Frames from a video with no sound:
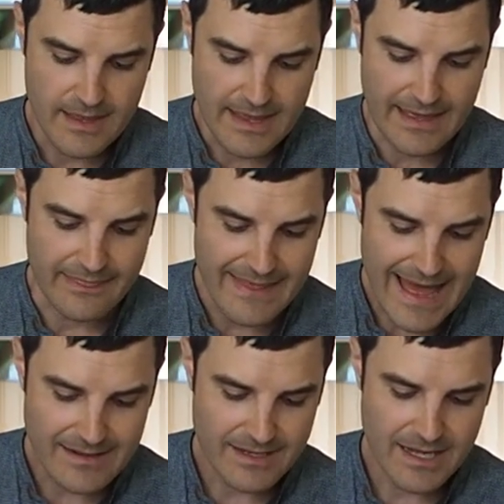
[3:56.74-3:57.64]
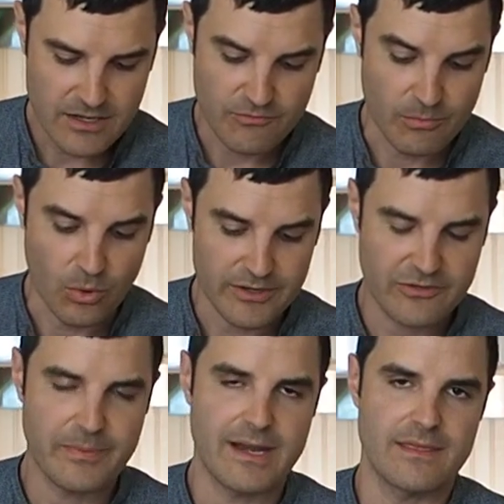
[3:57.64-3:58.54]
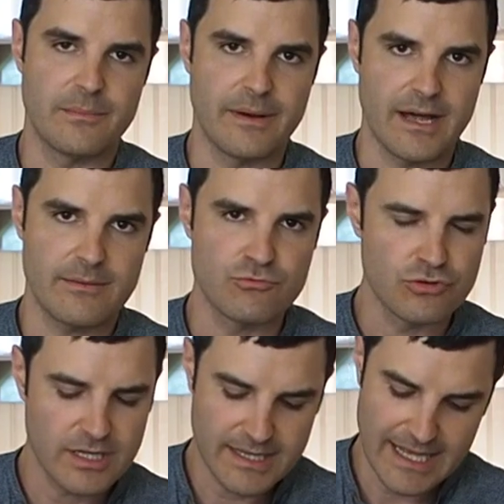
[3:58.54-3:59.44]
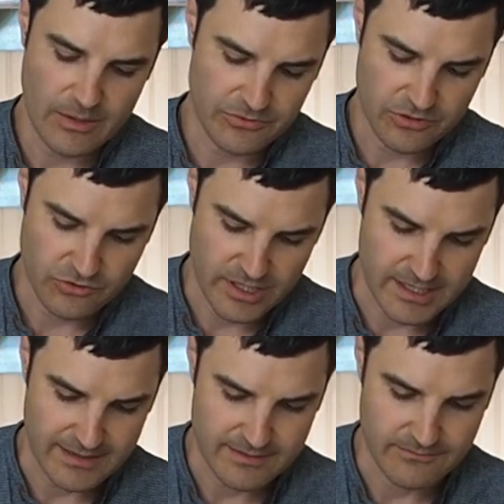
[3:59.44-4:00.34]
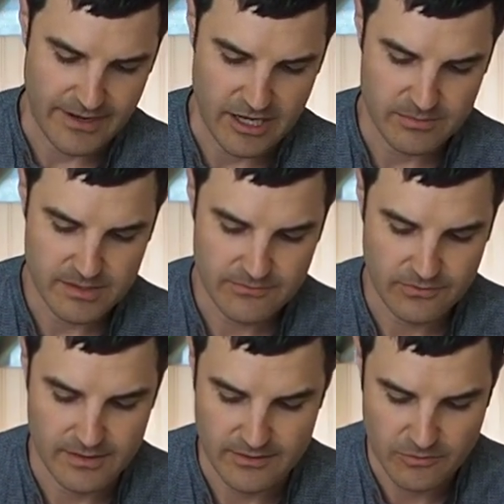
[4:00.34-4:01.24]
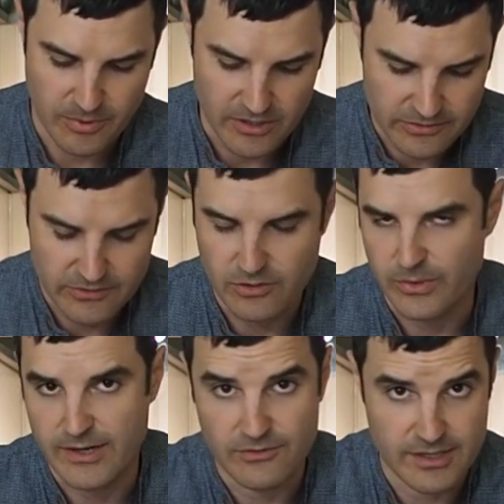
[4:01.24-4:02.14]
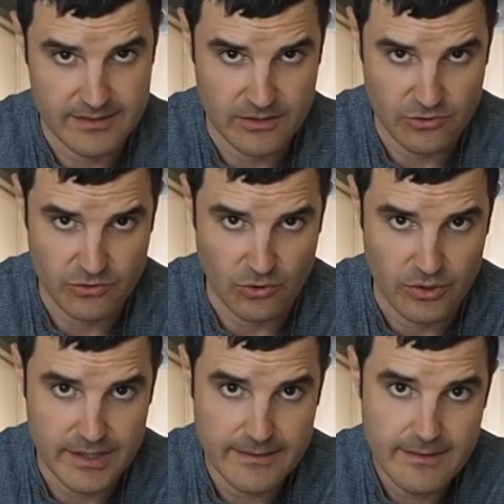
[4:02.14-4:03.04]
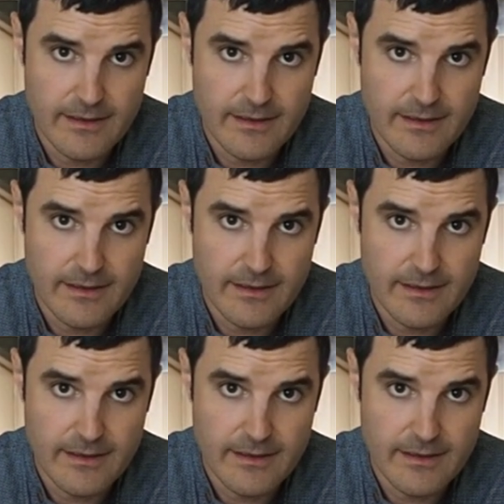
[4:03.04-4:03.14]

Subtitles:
And that kind of moist bed at the bottom really helps to create a nice environment for this parsley or whatever it is that you're storing